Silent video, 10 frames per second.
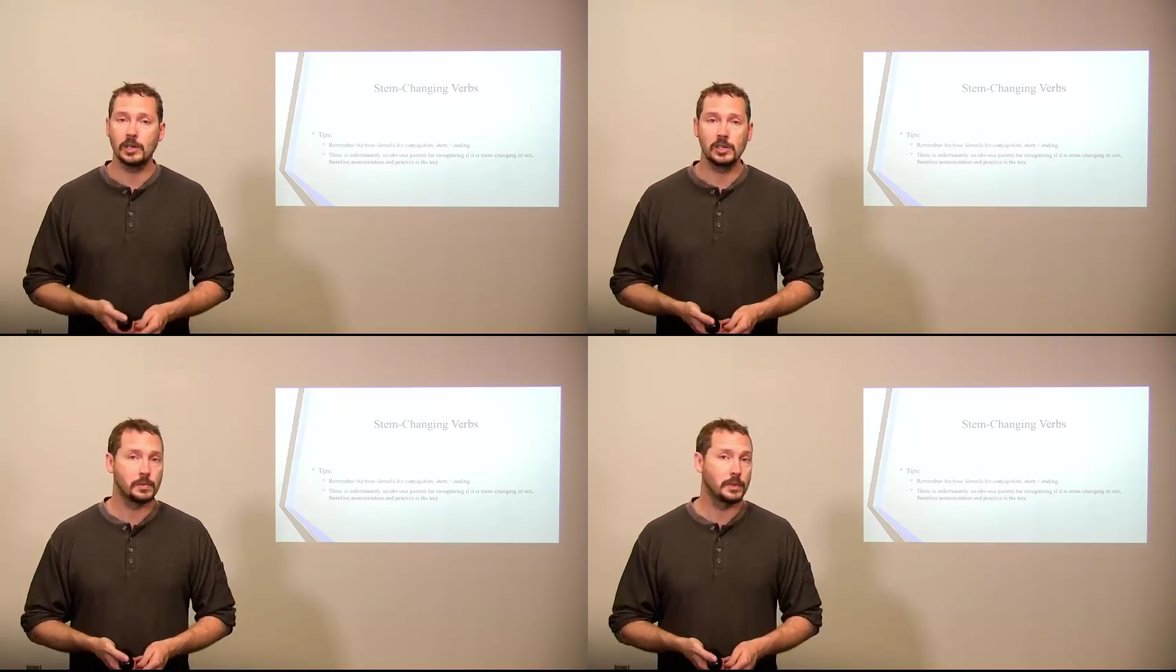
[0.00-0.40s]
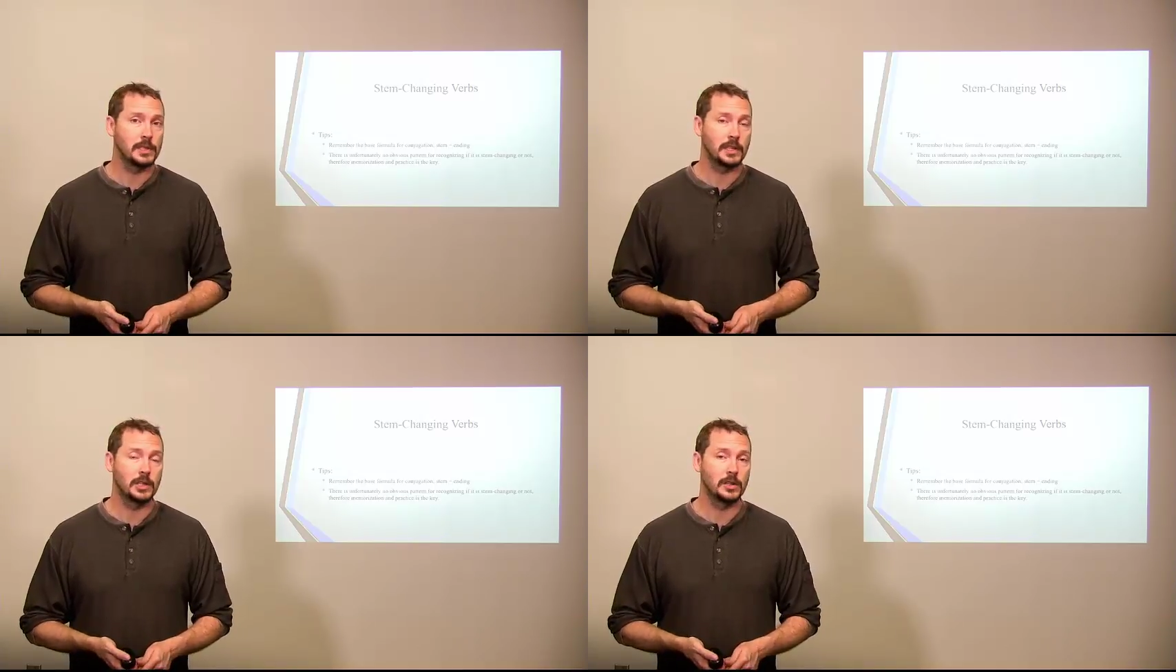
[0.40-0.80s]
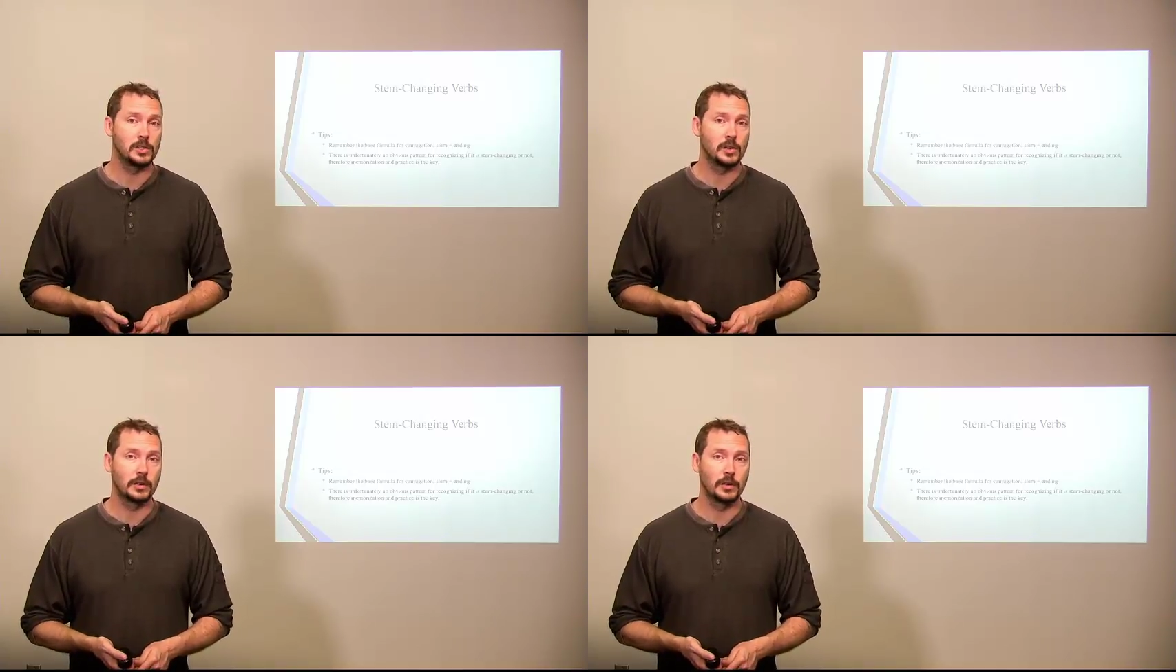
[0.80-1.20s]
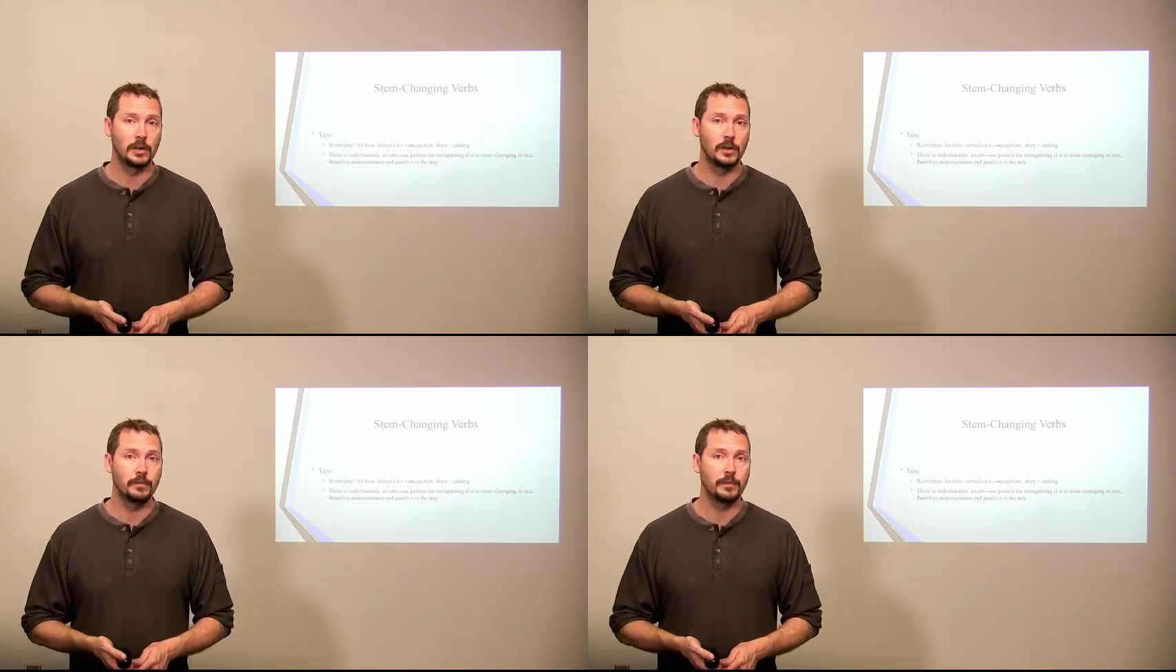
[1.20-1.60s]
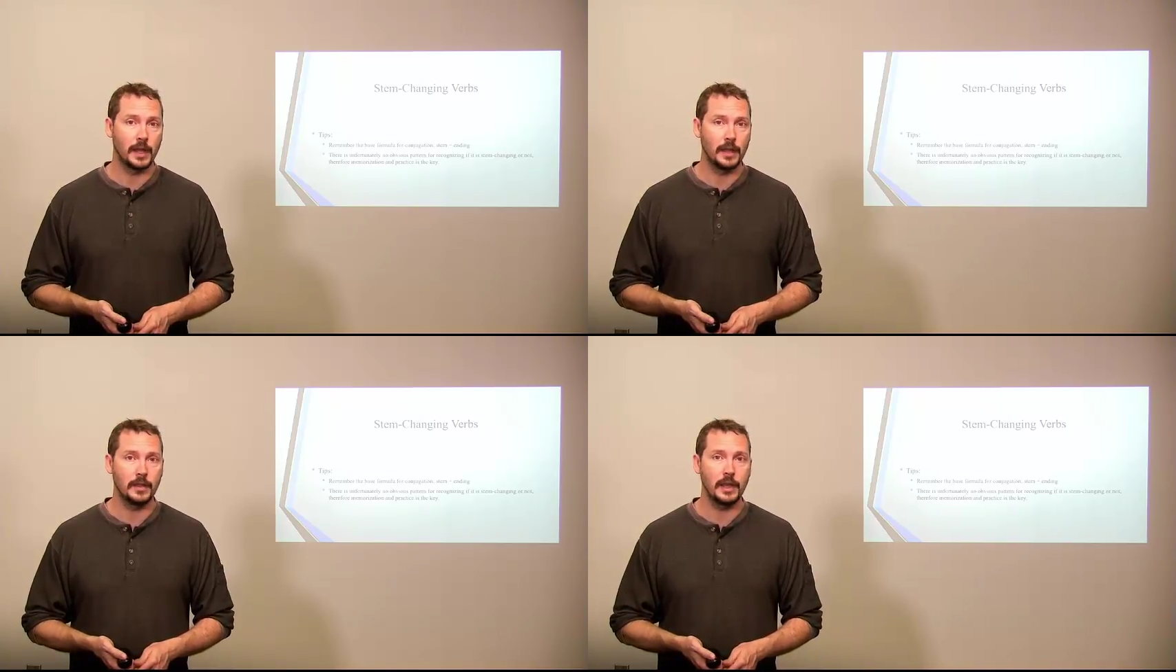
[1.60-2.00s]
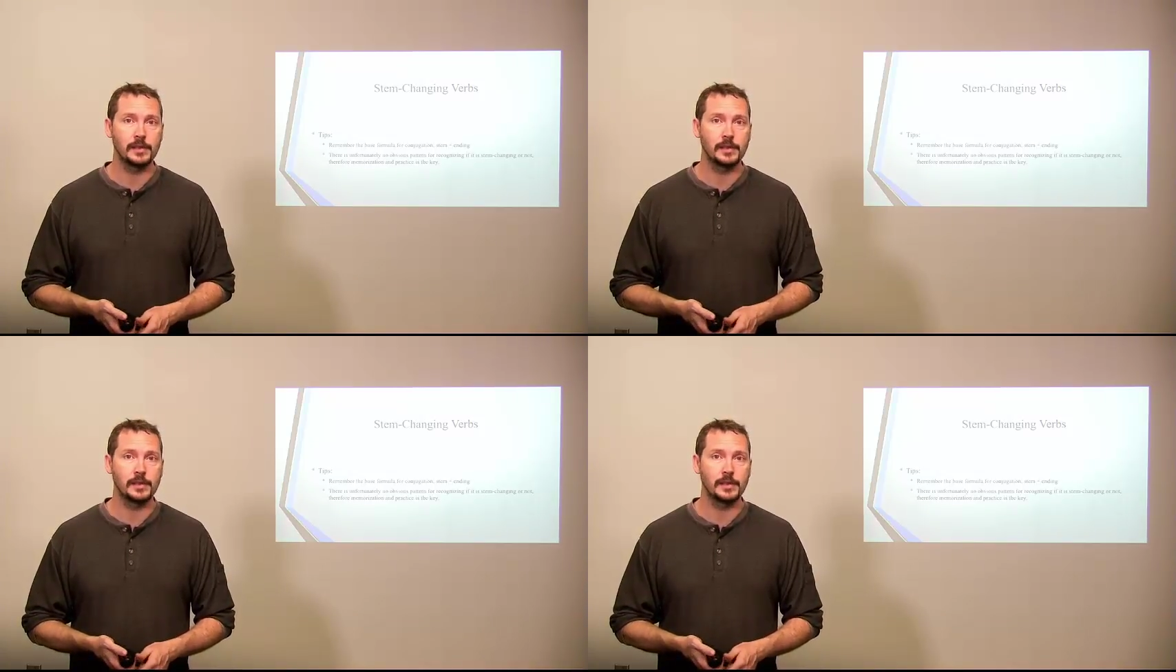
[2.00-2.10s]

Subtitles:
please let your instructor know, and thanks.